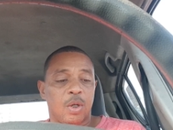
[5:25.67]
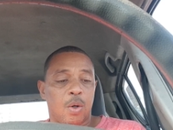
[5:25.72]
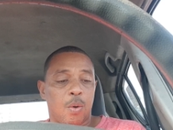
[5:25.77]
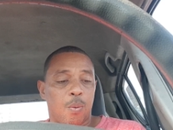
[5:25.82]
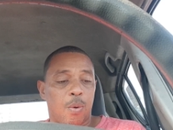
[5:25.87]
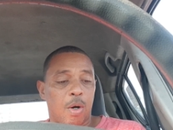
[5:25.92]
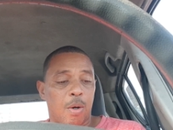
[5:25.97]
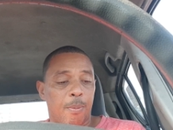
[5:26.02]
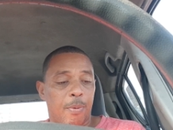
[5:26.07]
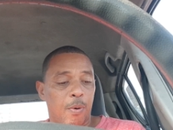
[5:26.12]

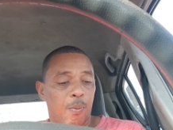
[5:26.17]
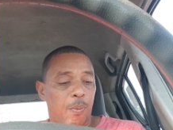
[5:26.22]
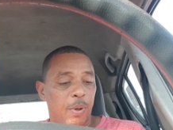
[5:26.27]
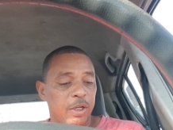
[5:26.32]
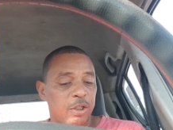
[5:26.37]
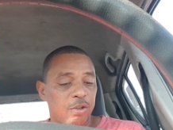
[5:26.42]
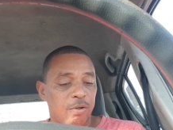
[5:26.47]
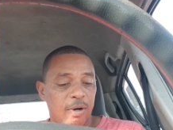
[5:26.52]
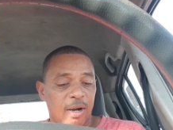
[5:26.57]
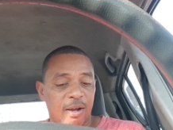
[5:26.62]
were about
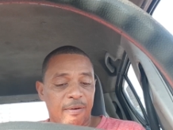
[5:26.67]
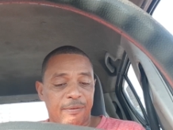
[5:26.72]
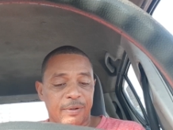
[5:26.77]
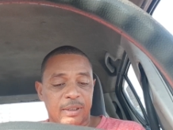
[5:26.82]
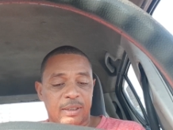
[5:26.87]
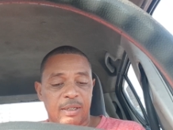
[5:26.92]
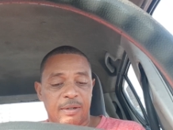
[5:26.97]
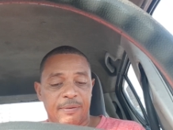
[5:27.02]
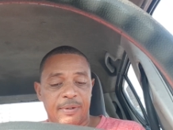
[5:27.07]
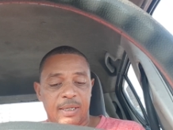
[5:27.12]
witchcraft
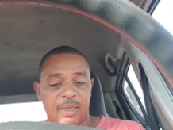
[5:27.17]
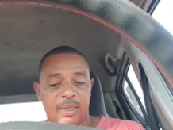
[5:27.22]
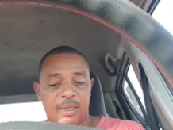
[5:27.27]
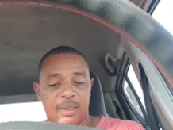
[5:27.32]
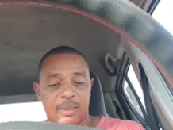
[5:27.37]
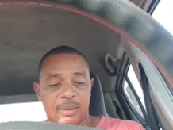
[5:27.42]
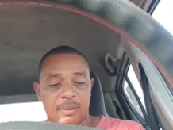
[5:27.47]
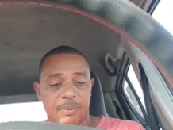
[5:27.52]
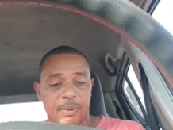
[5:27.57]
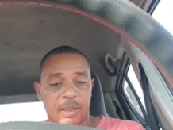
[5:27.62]

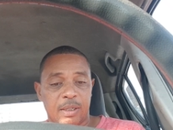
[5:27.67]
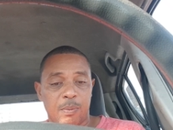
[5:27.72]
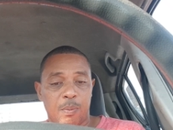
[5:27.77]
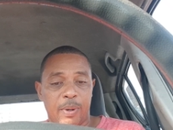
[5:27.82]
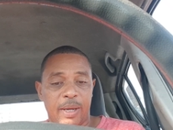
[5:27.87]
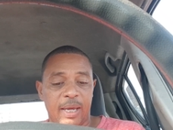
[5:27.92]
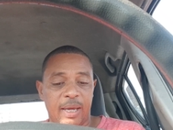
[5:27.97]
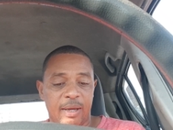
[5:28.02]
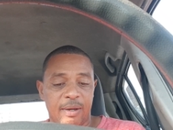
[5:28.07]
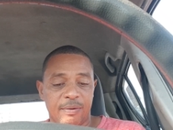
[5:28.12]
activities with the
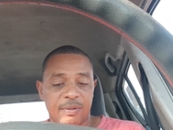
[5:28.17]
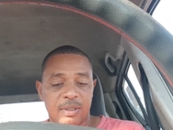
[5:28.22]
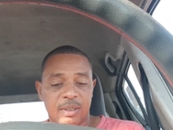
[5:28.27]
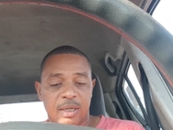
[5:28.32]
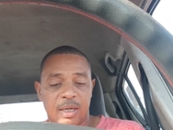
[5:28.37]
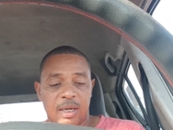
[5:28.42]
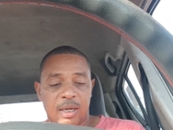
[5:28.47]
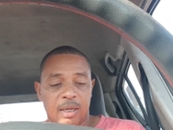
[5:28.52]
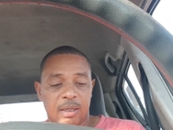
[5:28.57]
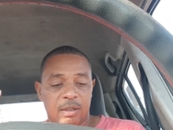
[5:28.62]
waves,
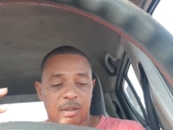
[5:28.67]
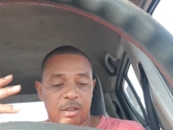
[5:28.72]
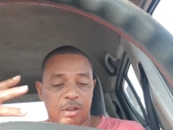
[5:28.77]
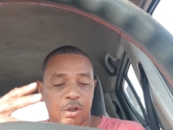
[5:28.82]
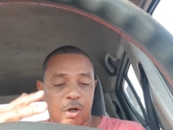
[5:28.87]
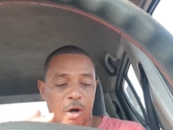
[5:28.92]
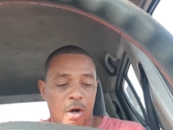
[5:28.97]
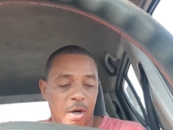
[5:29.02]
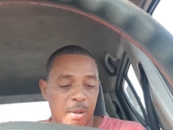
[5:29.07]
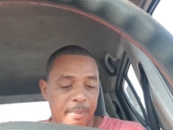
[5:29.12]
the
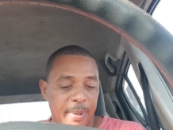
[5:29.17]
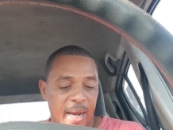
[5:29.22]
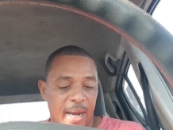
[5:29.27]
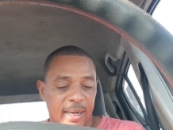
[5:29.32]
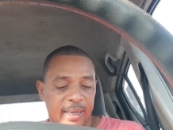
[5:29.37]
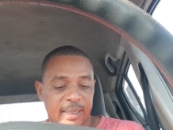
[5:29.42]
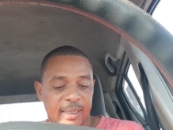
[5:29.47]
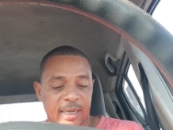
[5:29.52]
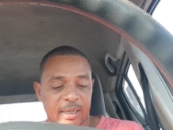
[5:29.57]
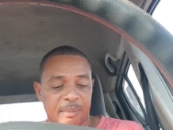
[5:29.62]
dog
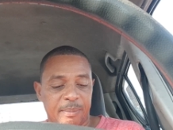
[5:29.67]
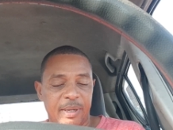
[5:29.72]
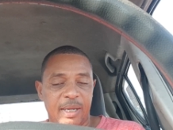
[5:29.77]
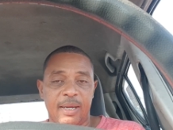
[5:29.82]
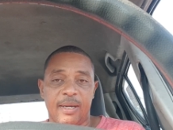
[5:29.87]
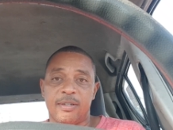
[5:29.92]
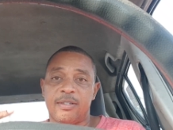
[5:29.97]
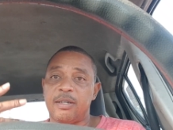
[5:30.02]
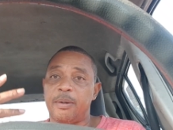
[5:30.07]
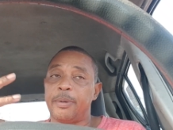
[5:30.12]
barking at
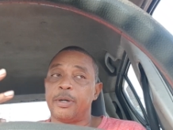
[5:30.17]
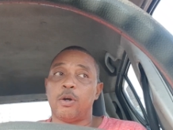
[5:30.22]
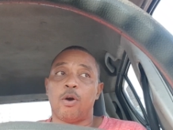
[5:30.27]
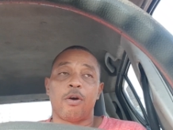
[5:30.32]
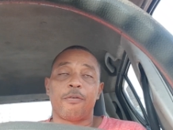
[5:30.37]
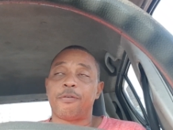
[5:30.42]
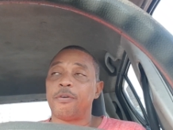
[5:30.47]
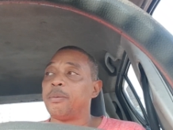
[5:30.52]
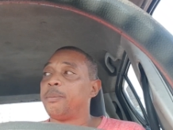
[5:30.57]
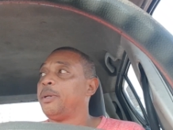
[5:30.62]
me, and someone
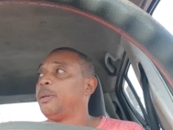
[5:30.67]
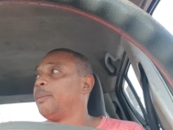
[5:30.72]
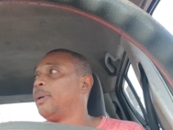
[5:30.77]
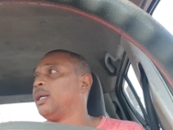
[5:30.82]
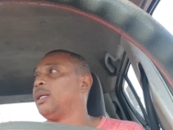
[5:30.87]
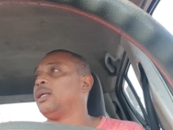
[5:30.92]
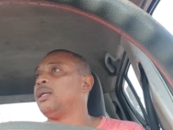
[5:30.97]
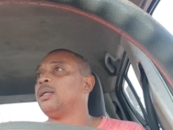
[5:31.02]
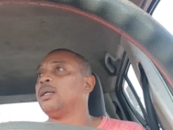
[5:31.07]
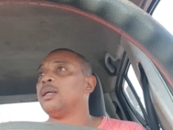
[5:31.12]
offering me
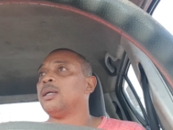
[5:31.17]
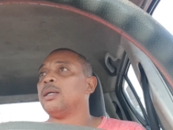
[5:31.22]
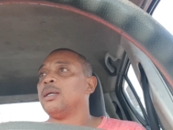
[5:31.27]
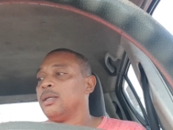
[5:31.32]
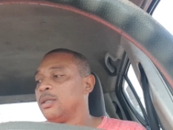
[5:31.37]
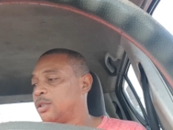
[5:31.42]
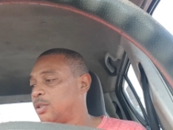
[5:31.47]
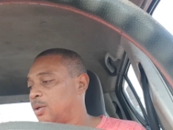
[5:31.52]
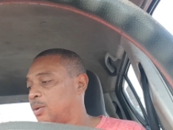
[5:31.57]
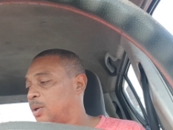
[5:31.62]
money.
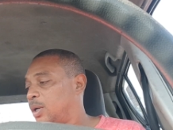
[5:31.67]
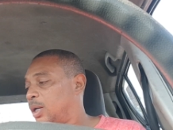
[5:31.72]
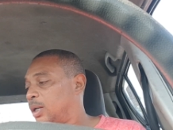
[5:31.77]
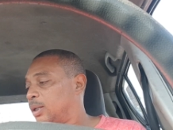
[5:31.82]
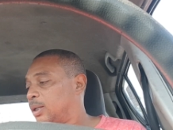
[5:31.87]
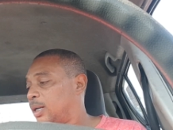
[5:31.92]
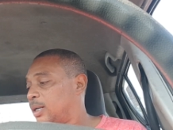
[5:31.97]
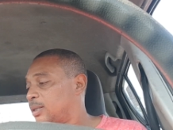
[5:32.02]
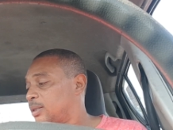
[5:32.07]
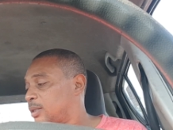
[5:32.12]
So
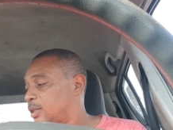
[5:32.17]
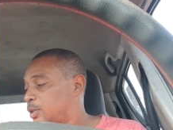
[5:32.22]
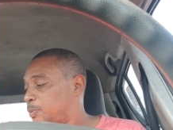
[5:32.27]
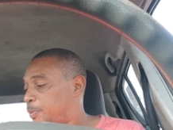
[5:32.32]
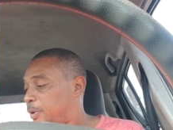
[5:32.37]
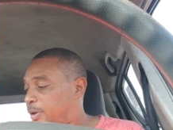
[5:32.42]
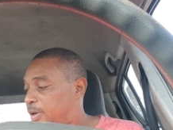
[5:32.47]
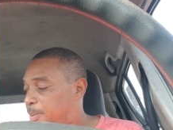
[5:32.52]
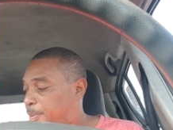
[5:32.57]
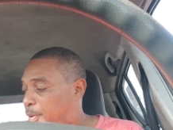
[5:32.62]
that's the
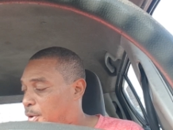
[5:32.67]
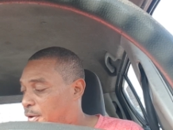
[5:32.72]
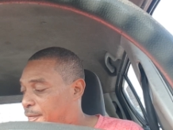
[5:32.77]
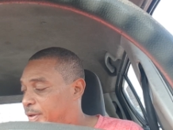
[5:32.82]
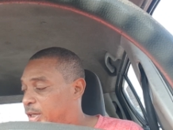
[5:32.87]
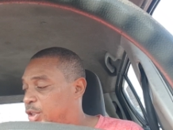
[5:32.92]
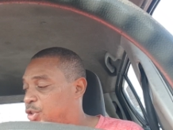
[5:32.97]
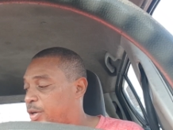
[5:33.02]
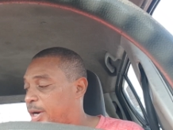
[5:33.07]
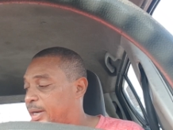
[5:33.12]
spirit of
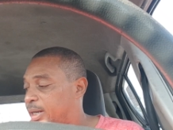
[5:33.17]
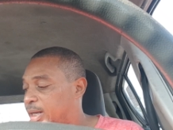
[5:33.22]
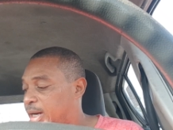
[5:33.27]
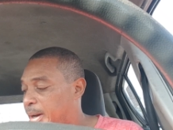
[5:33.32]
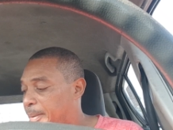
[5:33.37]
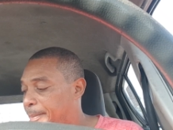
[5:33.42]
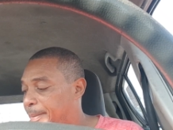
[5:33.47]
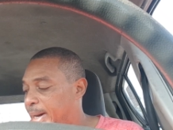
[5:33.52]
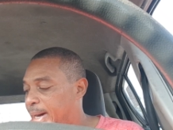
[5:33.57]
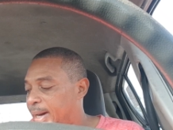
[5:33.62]
poverty trying to
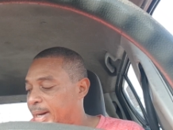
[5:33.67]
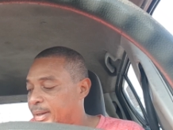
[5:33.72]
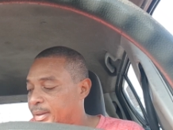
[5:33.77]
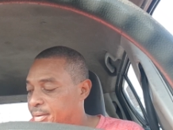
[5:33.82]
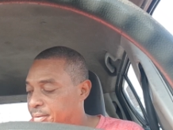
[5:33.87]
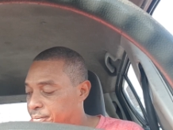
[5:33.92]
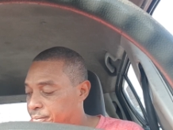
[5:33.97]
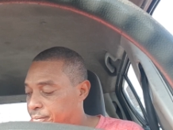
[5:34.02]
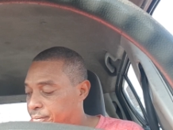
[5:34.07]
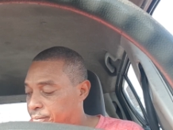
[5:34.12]
come back.
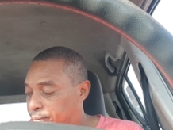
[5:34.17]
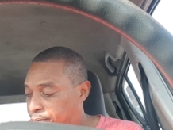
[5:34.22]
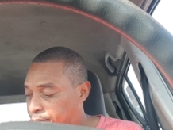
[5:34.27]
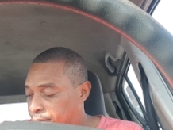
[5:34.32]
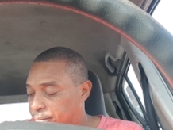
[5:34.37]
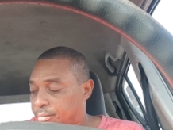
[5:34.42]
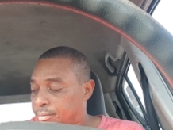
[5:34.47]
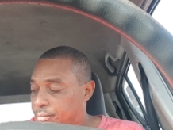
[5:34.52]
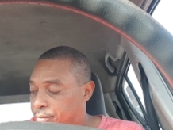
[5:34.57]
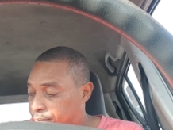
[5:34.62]

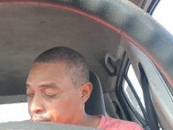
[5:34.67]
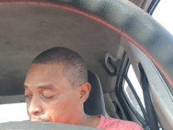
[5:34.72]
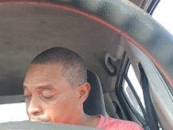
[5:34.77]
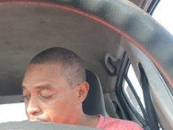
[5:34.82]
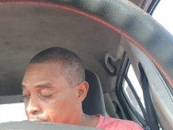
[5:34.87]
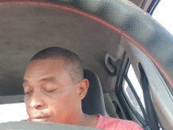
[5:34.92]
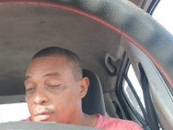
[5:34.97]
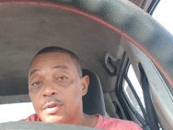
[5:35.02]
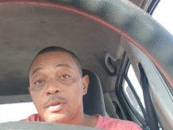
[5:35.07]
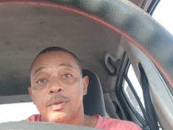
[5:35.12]

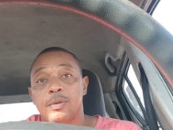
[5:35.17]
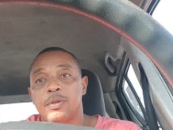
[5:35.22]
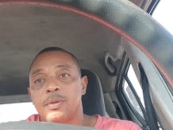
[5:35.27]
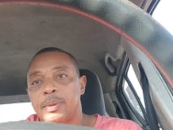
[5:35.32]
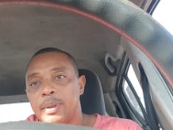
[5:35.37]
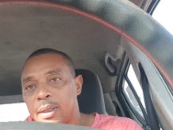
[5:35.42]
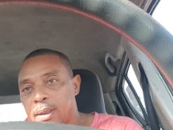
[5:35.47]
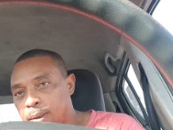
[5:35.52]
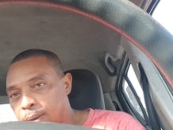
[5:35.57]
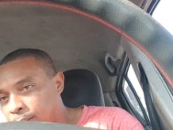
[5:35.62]
Excuse
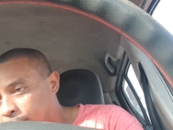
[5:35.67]
me.